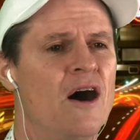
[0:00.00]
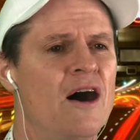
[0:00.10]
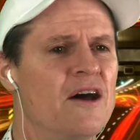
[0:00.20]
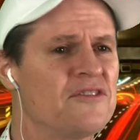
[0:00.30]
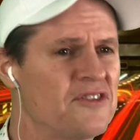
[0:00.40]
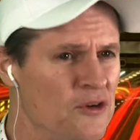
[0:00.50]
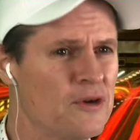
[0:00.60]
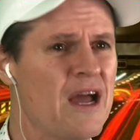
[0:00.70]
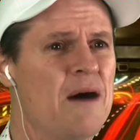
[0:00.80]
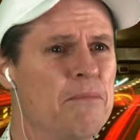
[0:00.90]
I still
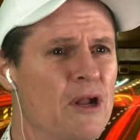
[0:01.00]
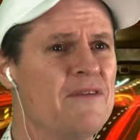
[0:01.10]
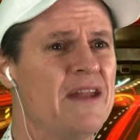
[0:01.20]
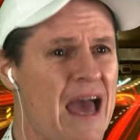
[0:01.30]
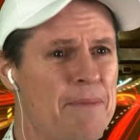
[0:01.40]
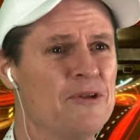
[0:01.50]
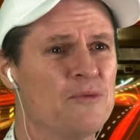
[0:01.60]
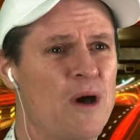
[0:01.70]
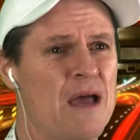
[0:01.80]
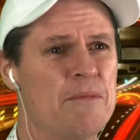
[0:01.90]
can't believe it happens,
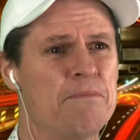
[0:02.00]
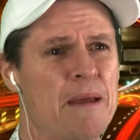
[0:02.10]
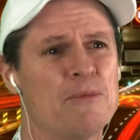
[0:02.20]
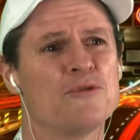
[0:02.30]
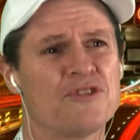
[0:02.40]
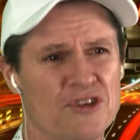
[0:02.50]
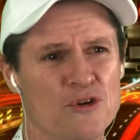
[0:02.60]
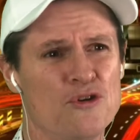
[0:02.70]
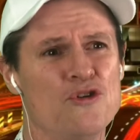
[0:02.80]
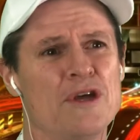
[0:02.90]
Wayne, but people
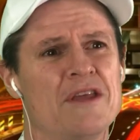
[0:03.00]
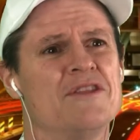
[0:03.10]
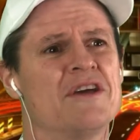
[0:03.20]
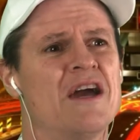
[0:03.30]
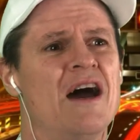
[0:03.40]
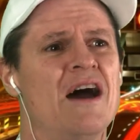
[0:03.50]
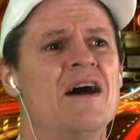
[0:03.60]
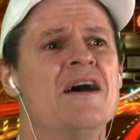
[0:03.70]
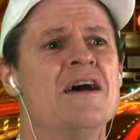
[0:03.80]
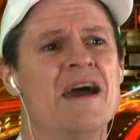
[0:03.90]
still do get in the car
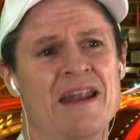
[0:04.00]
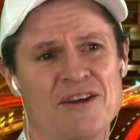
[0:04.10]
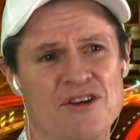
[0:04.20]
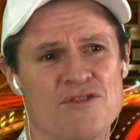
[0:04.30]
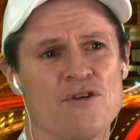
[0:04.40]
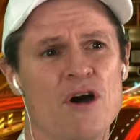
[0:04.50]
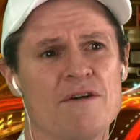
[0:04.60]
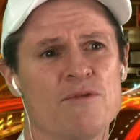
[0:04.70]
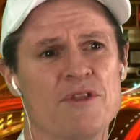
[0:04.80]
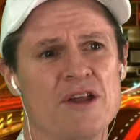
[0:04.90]
and actually
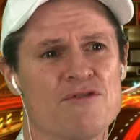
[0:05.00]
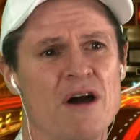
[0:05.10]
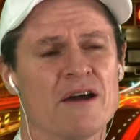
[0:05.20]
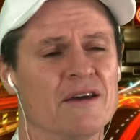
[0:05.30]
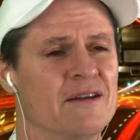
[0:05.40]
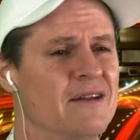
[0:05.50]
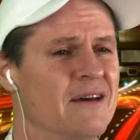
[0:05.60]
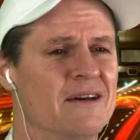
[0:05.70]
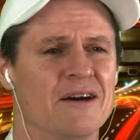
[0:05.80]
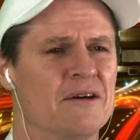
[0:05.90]
drive when they're drunk. And
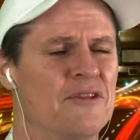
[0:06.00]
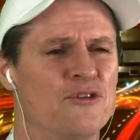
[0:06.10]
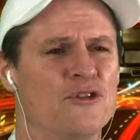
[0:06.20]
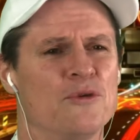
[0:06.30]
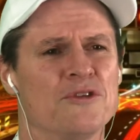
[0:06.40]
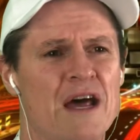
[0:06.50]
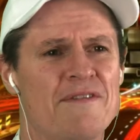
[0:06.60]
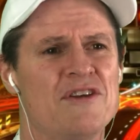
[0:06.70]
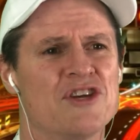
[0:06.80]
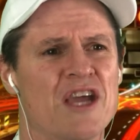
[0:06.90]
I thought there was enough
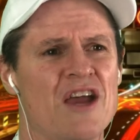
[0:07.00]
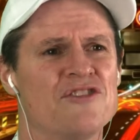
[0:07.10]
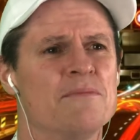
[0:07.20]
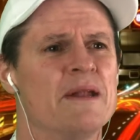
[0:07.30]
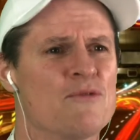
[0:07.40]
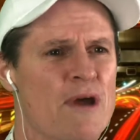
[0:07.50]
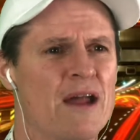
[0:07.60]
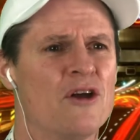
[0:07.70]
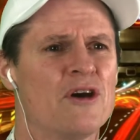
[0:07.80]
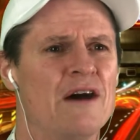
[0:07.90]
education, I've been
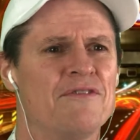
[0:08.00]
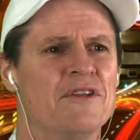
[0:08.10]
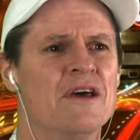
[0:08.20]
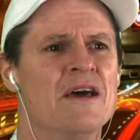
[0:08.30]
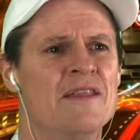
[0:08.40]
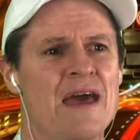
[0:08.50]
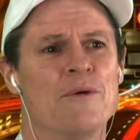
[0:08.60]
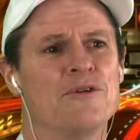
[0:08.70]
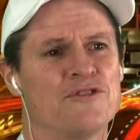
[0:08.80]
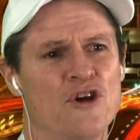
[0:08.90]
around long enough that
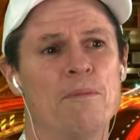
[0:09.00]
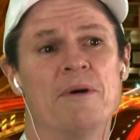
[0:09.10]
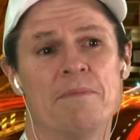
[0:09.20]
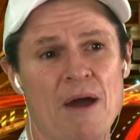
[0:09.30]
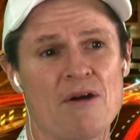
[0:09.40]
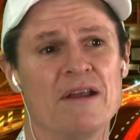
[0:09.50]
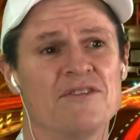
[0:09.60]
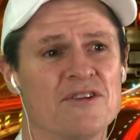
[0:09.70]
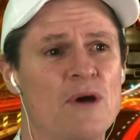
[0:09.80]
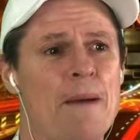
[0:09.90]
would stop, but apparently it
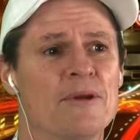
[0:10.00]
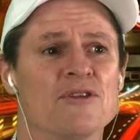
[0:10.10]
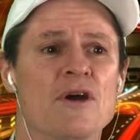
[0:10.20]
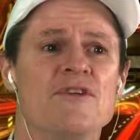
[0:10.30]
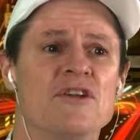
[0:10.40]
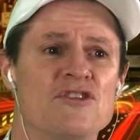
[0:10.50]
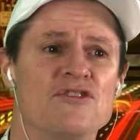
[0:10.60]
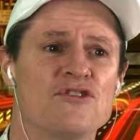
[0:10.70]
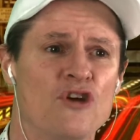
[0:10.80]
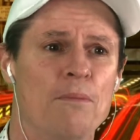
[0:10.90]
still happens. So if you could
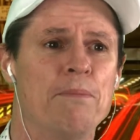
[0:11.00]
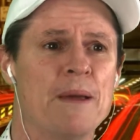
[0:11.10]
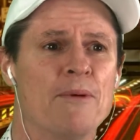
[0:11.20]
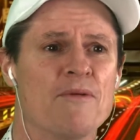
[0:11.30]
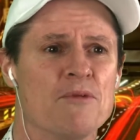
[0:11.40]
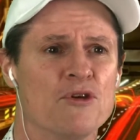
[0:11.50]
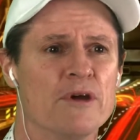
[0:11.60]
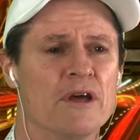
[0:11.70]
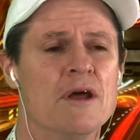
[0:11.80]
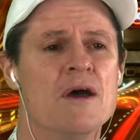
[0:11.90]
just stop people from
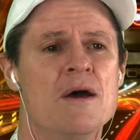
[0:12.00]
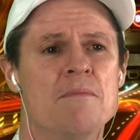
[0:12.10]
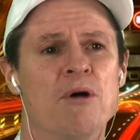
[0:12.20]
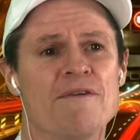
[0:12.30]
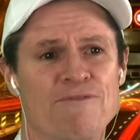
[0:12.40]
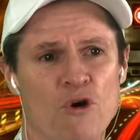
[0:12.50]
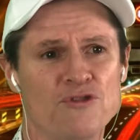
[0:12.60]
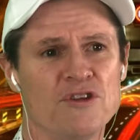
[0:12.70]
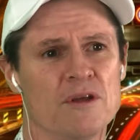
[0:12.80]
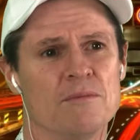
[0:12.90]
doing it by
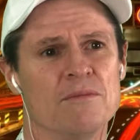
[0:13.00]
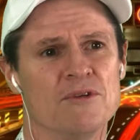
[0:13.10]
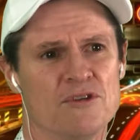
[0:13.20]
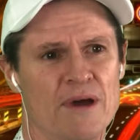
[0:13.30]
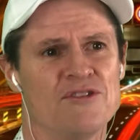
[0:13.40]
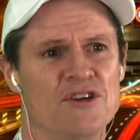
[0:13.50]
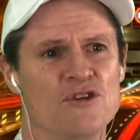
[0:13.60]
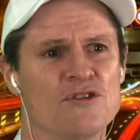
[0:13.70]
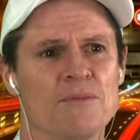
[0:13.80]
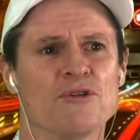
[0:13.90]
forcing them to actually do
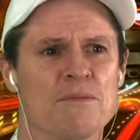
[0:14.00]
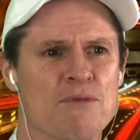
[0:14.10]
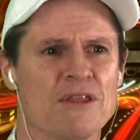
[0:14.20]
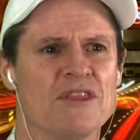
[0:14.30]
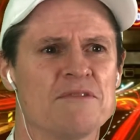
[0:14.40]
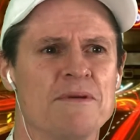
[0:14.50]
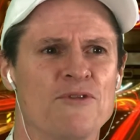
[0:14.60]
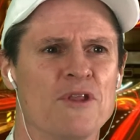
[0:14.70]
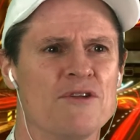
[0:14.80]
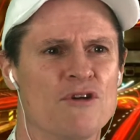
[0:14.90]
some sort of breath test
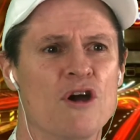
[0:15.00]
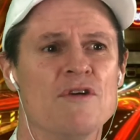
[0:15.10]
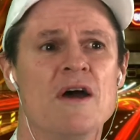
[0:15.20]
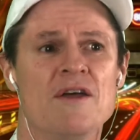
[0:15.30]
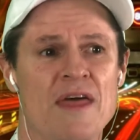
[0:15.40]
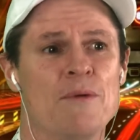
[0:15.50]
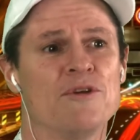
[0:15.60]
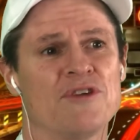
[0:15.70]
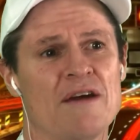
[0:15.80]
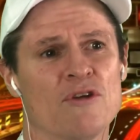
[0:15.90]
before they drove, that would
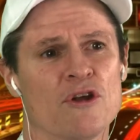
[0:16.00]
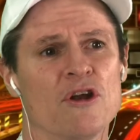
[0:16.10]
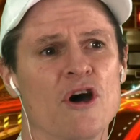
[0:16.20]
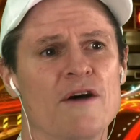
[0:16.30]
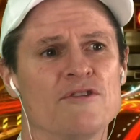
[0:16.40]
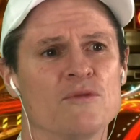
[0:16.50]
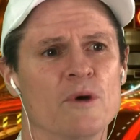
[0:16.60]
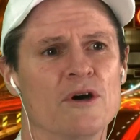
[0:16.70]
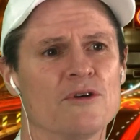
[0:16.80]
save a lot of lives as well.